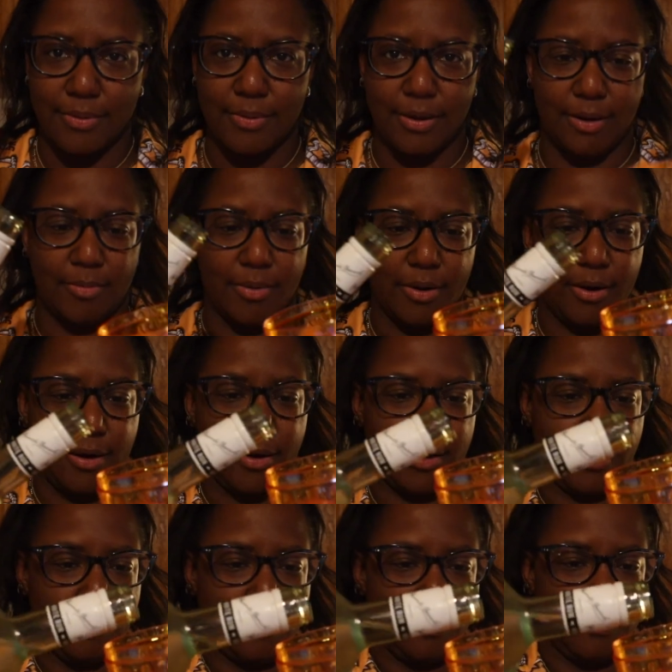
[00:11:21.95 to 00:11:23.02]
So we got the
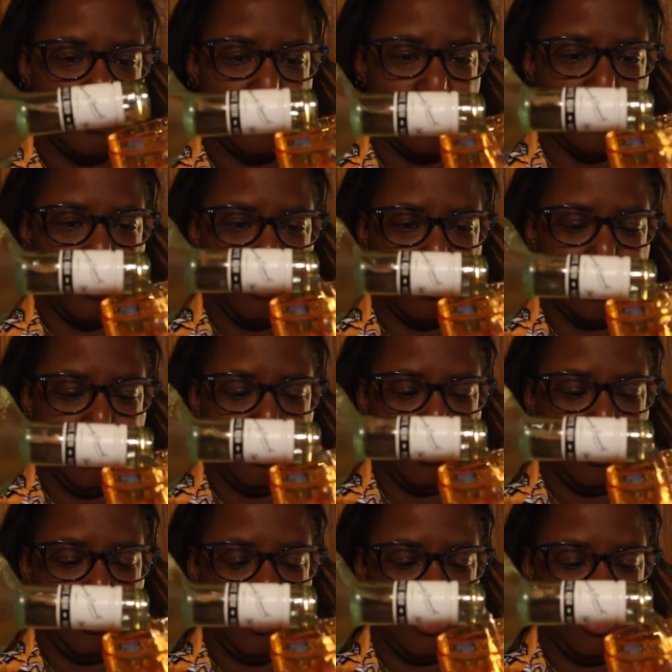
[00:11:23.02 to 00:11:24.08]
Bacardi. Boom, boom,
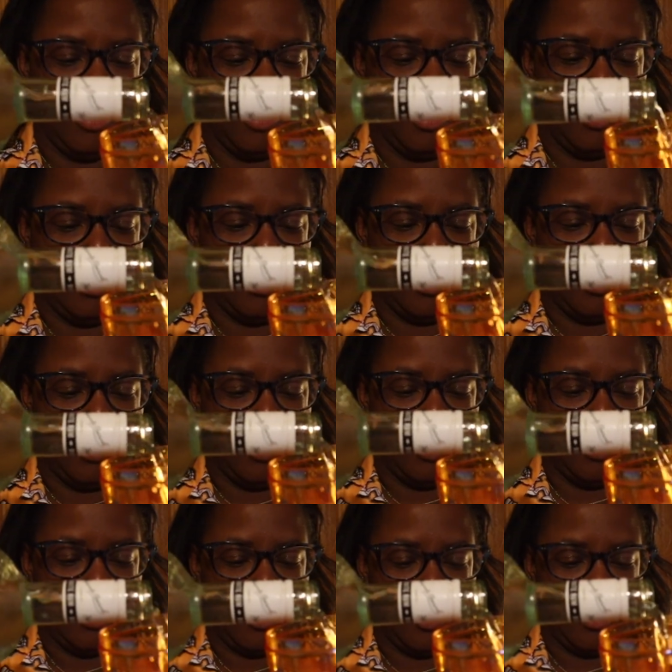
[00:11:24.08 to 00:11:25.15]
boom, boom, boom, boom,
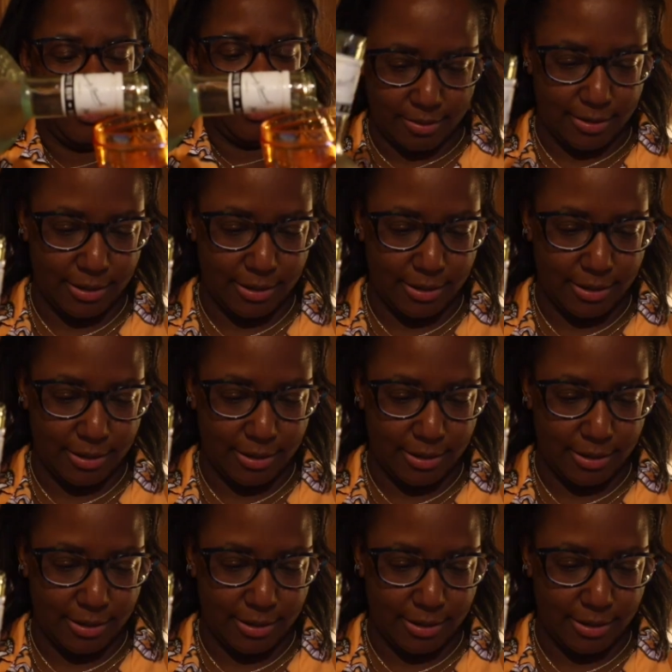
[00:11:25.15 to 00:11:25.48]
boom, boom.